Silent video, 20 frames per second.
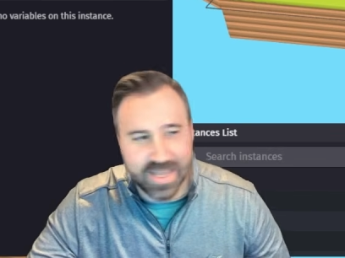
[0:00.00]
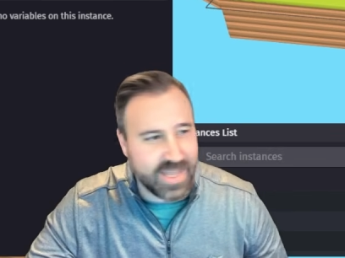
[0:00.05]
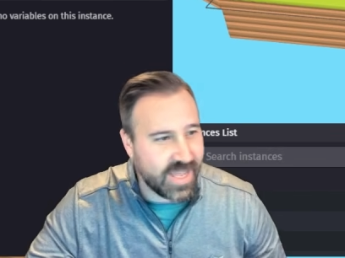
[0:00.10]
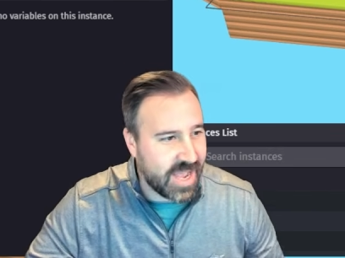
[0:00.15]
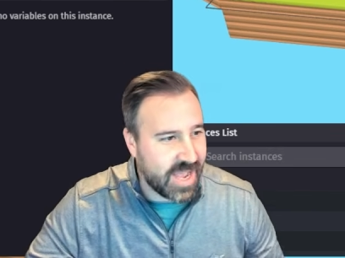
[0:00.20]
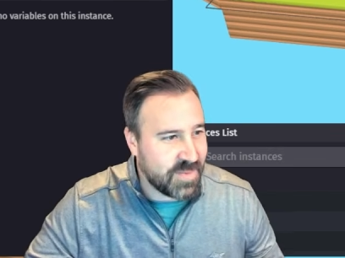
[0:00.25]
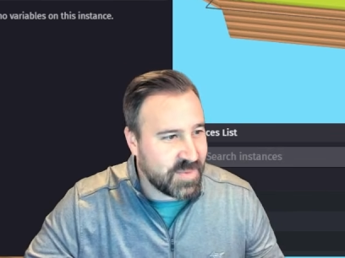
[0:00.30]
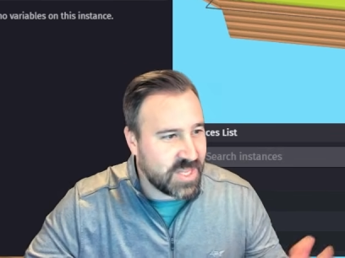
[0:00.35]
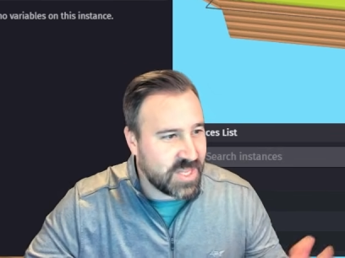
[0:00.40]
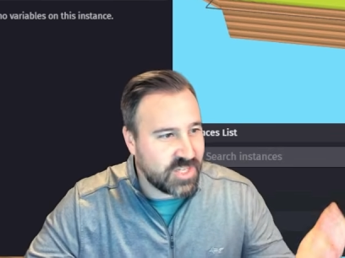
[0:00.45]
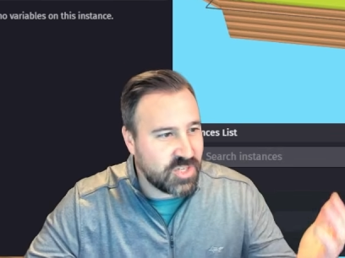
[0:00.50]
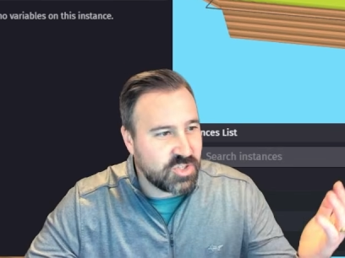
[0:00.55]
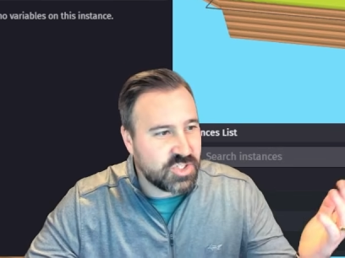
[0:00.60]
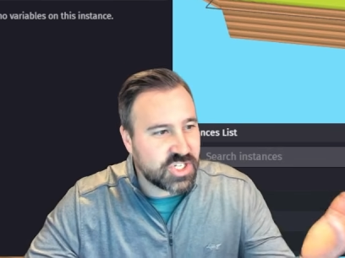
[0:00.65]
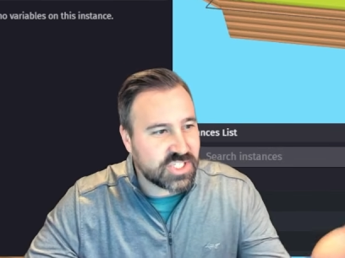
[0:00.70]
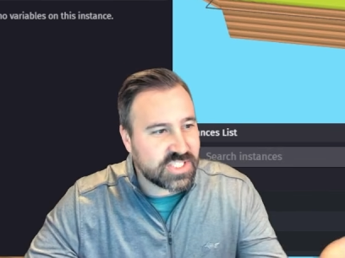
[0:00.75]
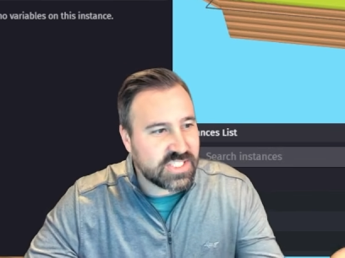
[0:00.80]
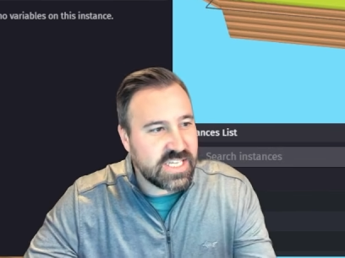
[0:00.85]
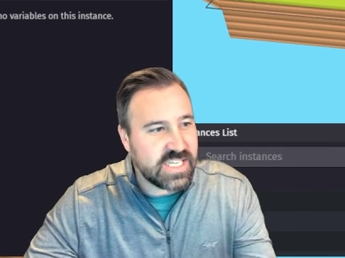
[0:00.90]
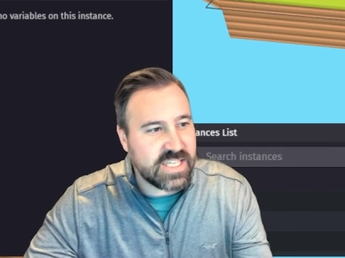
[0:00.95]
I mean, you
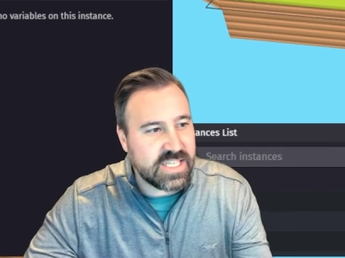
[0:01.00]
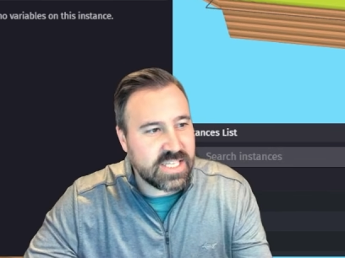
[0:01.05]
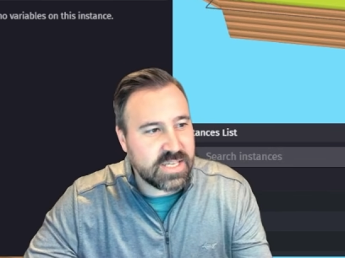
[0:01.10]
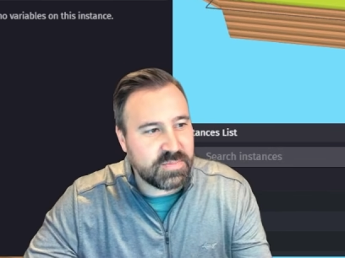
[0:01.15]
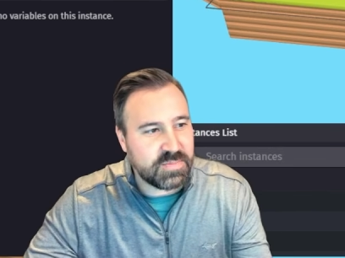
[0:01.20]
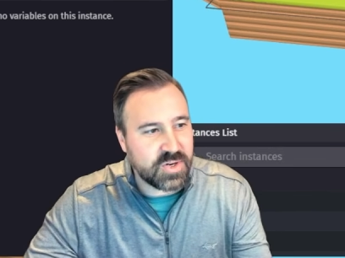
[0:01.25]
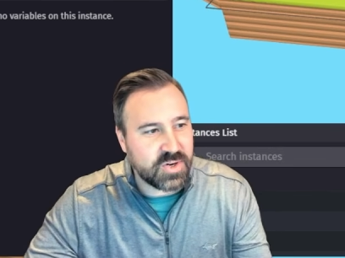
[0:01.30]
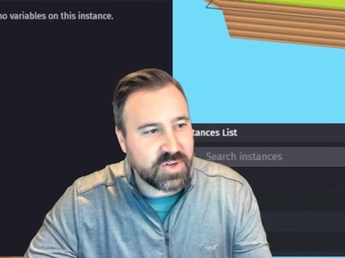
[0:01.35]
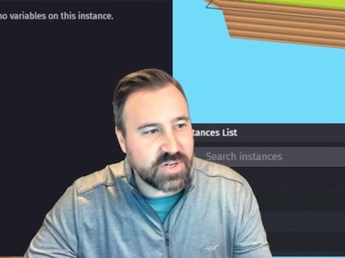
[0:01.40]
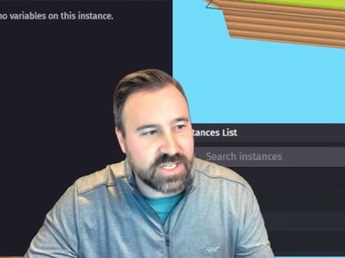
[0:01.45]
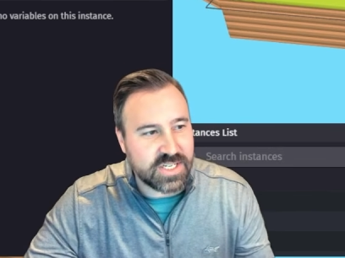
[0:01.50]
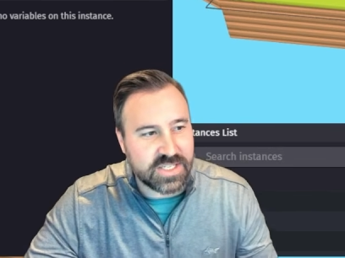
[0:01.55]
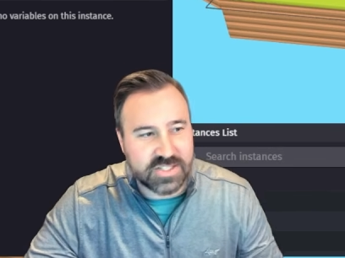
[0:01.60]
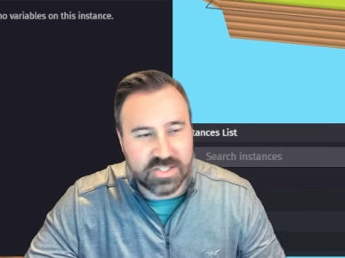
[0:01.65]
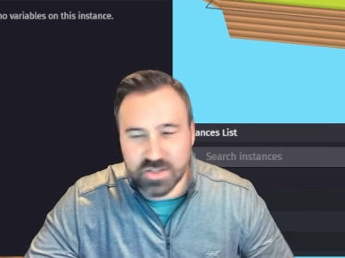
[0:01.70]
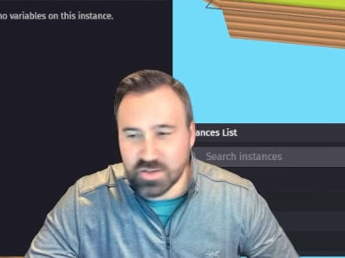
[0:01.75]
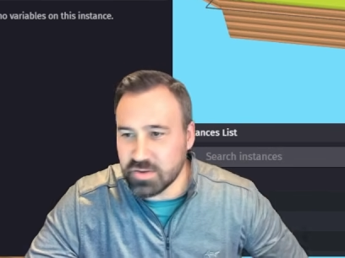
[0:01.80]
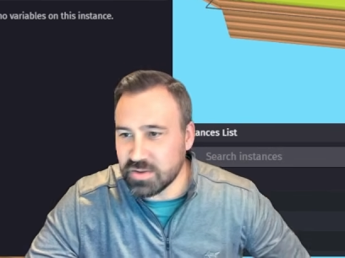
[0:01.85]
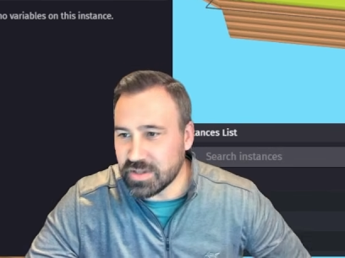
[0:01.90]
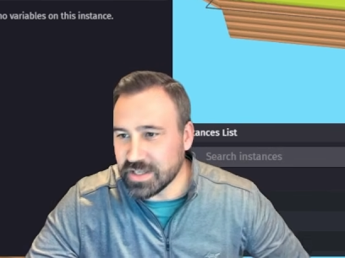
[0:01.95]
just need the ability to
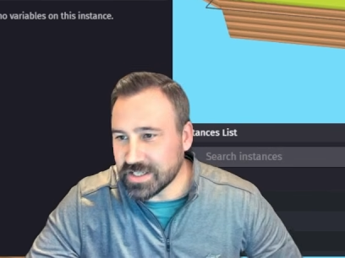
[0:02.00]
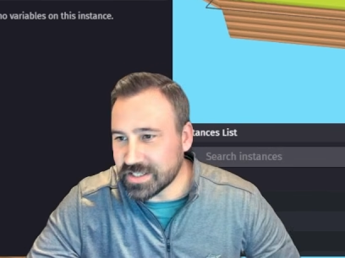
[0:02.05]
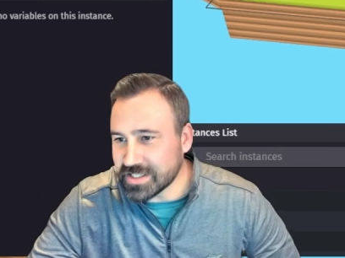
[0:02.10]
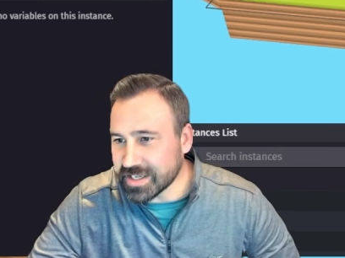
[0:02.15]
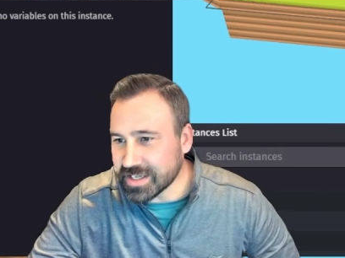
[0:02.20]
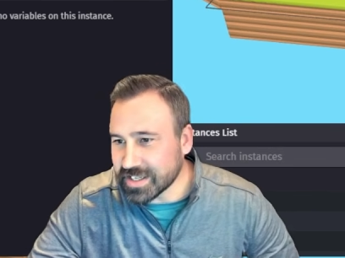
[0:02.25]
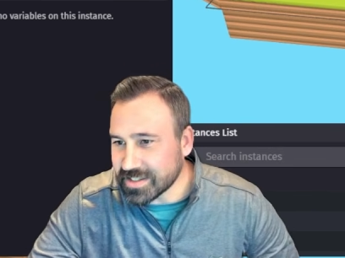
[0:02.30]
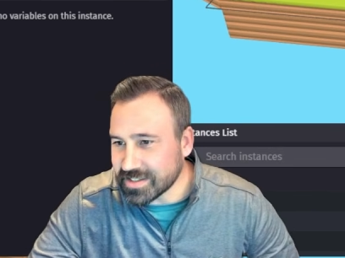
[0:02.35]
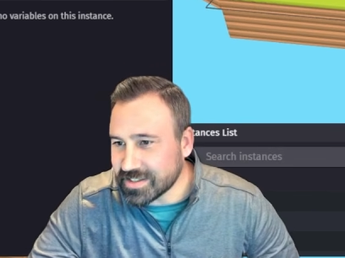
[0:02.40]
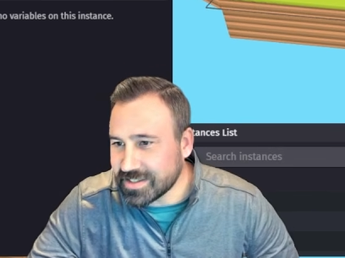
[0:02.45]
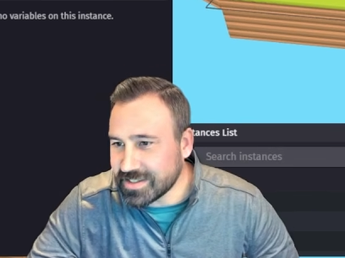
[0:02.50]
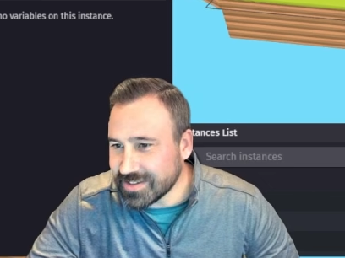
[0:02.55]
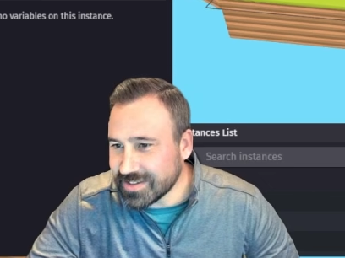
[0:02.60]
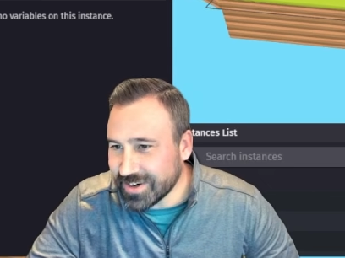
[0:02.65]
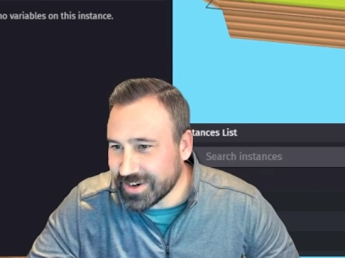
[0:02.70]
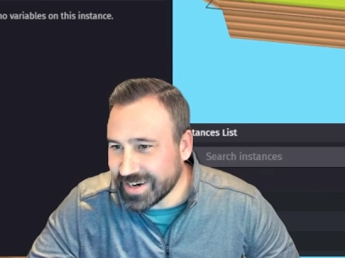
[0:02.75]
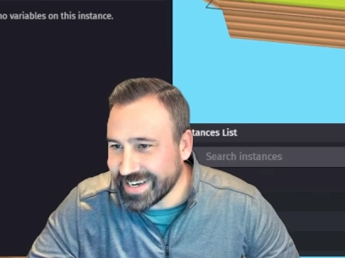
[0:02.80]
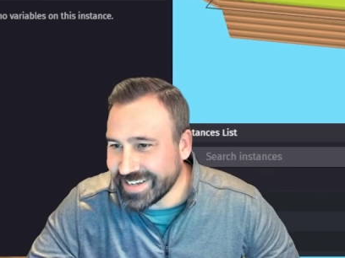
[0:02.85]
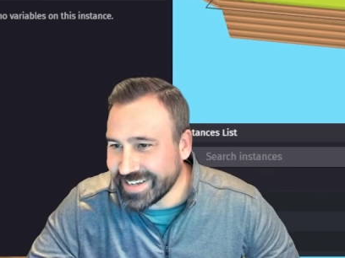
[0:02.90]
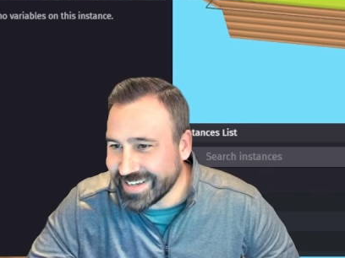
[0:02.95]
do these things,
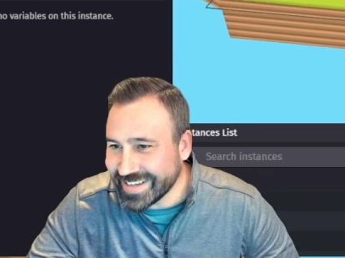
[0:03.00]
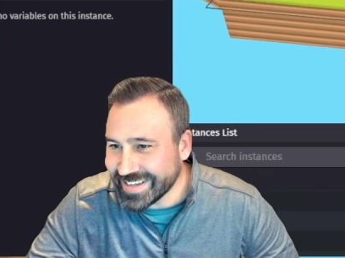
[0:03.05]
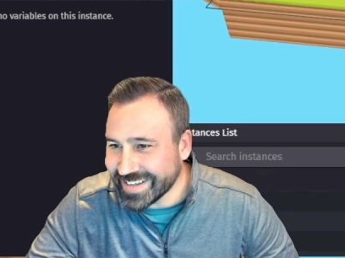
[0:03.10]
right?